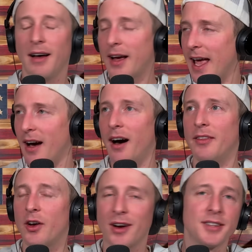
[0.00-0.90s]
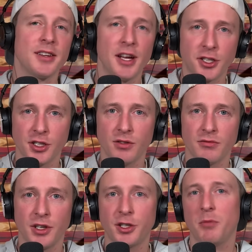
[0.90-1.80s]
Okay, there is an issue.
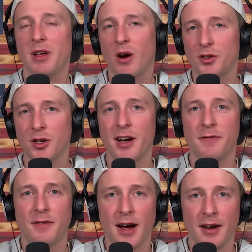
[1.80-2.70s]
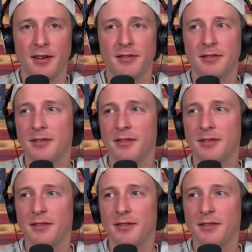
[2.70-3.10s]
You should be out trying to find